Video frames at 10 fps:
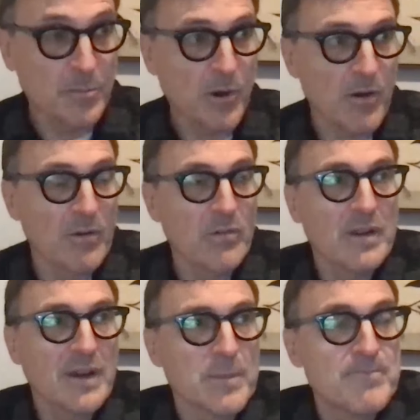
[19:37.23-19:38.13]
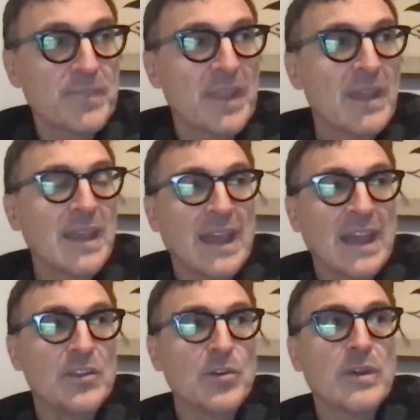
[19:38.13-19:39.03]
tomorrow. And
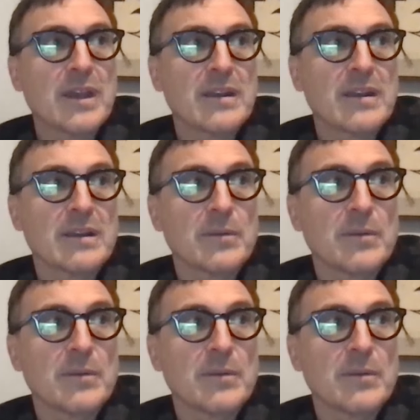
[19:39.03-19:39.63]
you get